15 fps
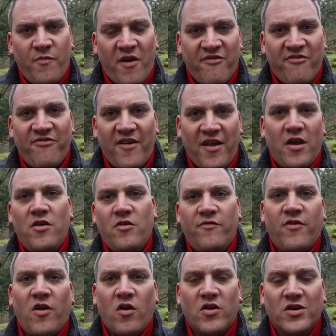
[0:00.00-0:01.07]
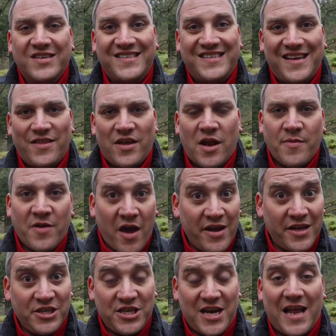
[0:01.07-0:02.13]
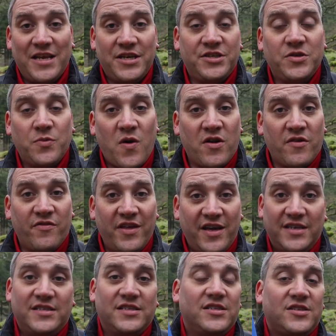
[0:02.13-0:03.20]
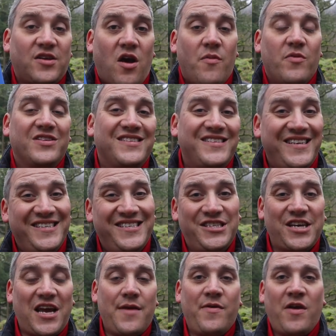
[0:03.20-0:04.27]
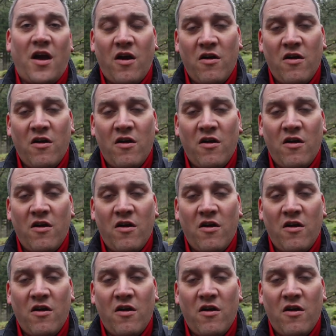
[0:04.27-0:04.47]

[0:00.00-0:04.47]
of my fellow vloggers that I'm going to challenge to one of these assignments is Jamie